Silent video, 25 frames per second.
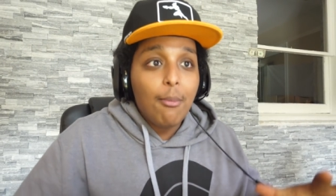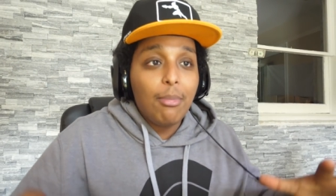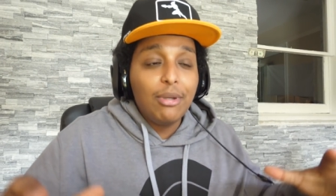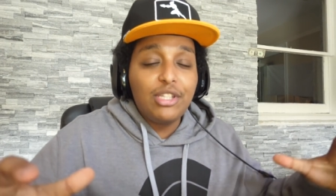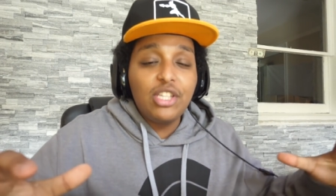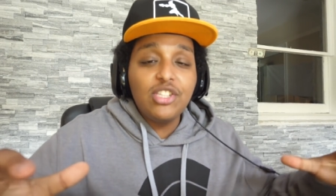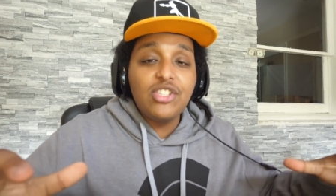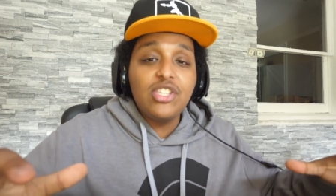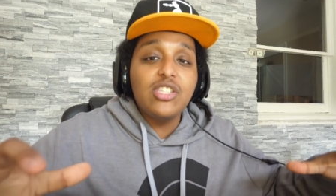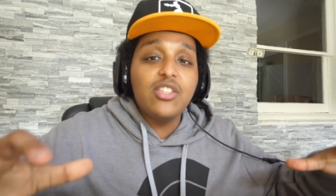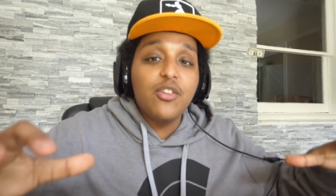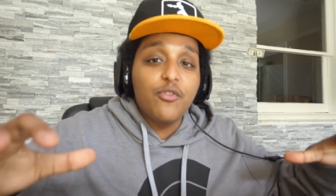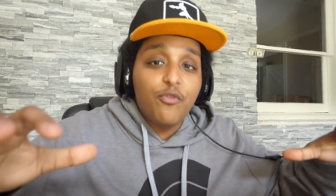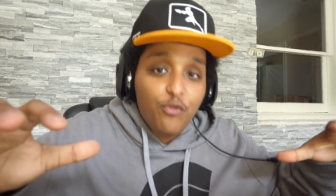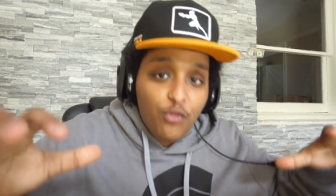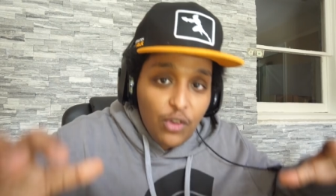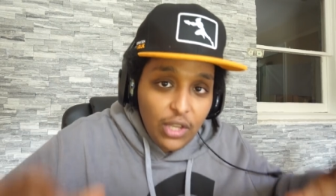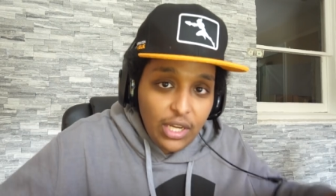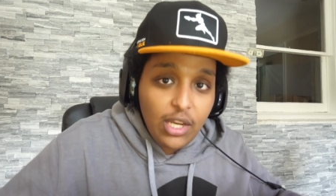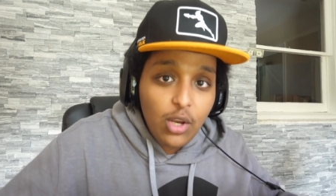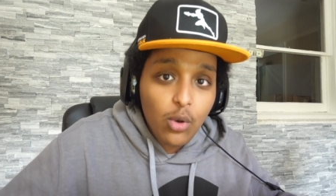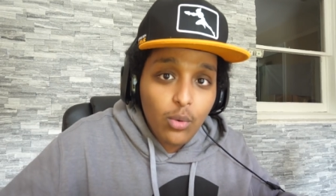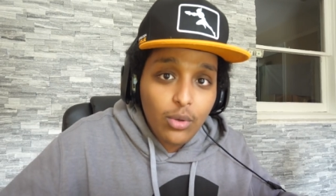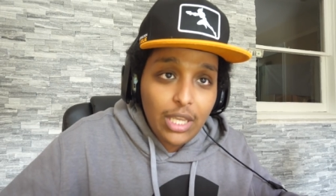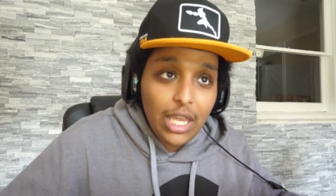but this is a
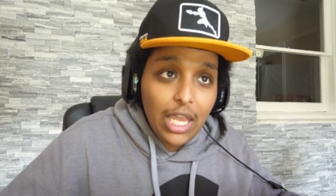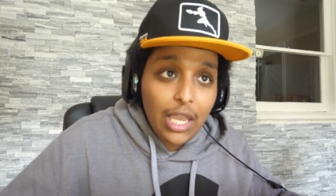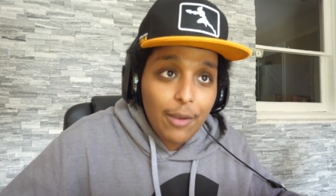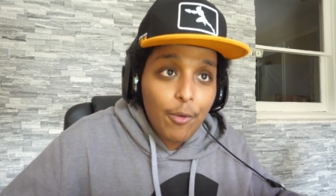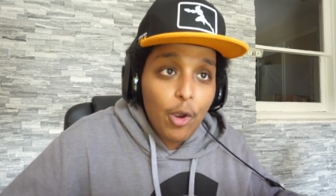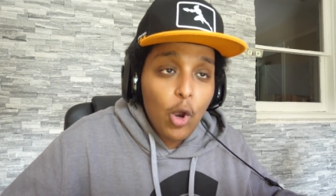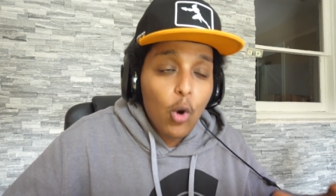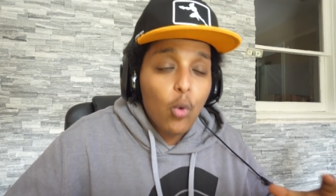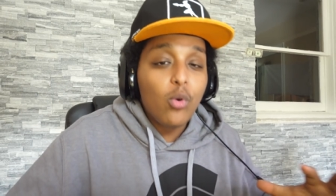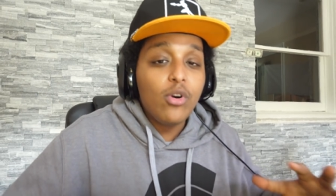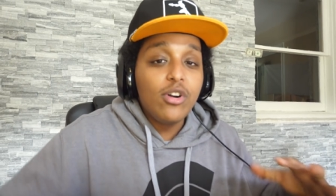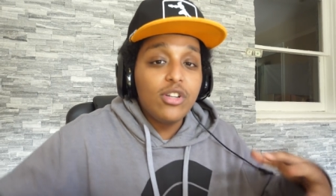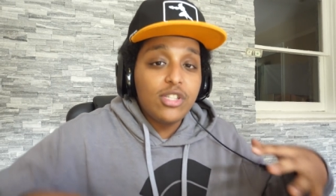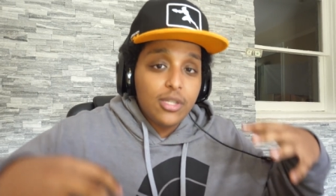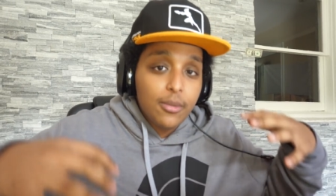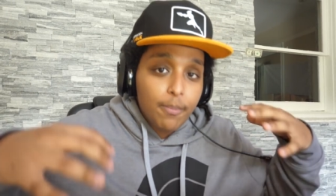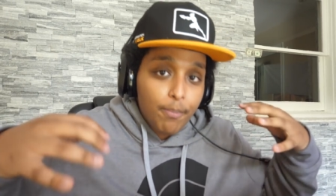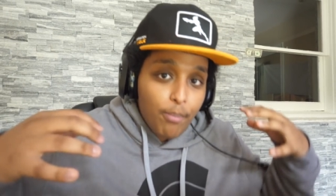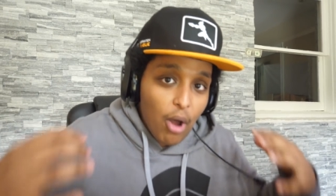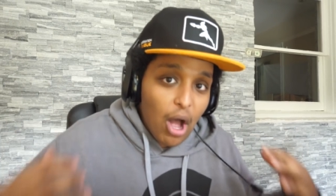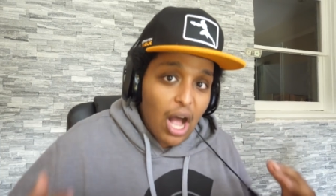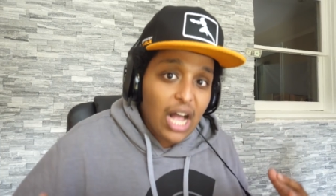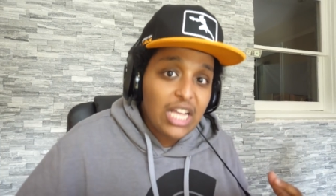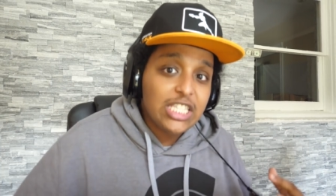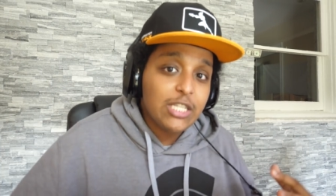video game where it's
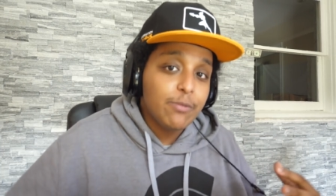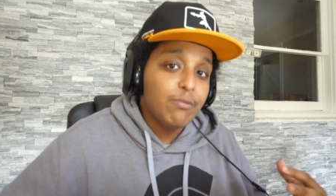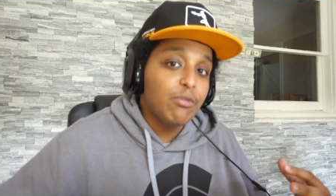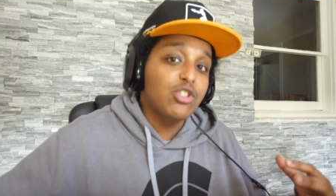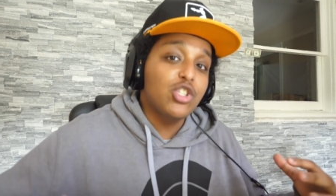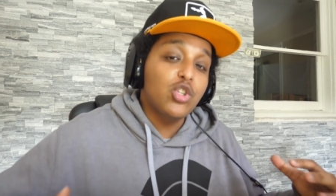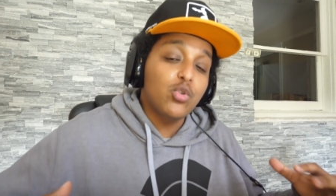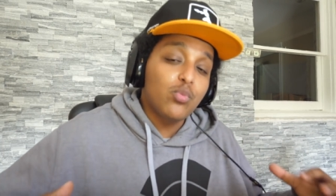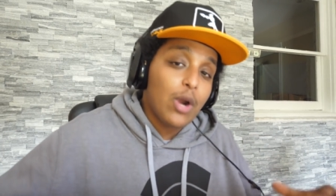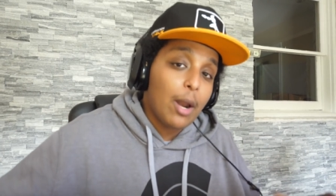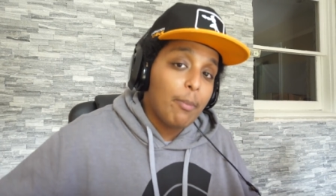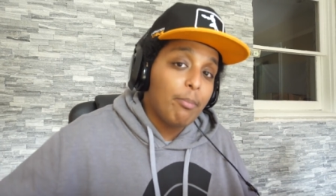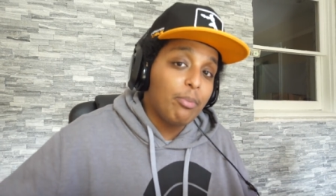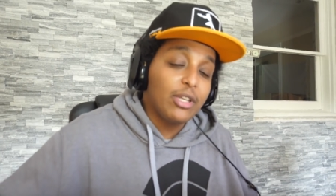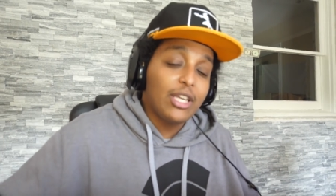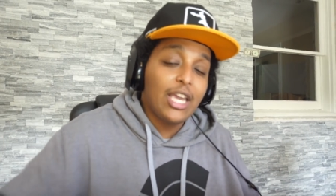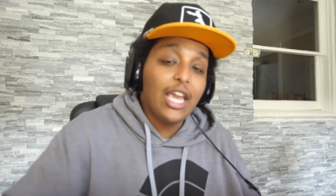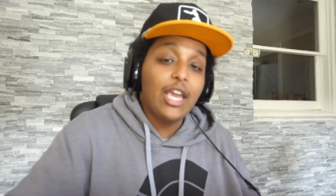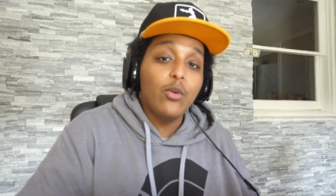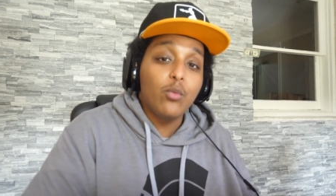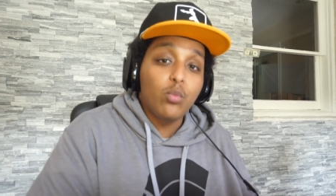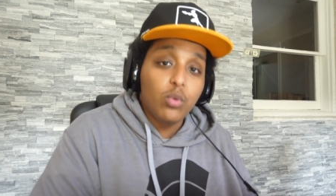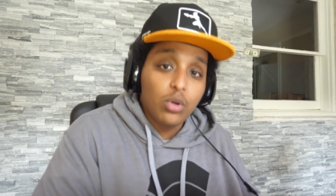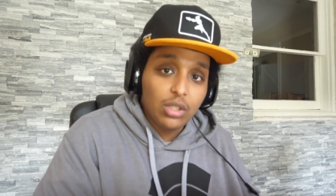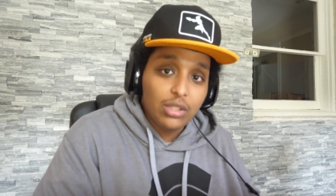impossible to
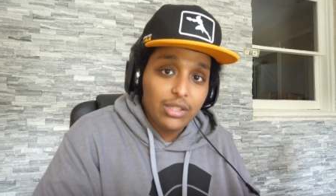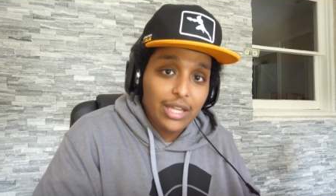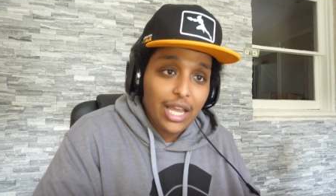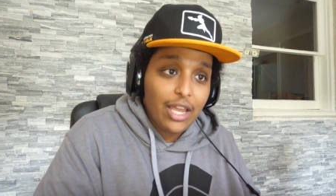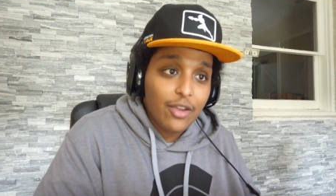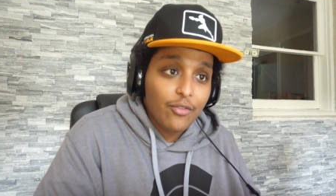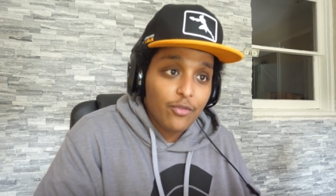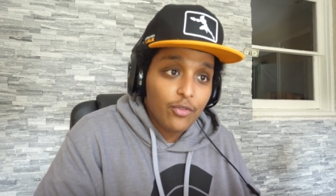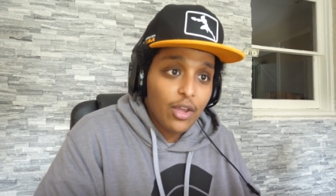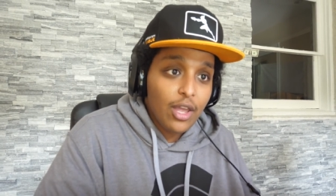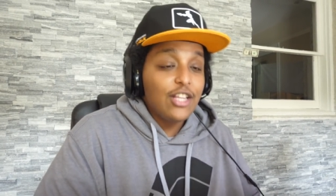replicate real life.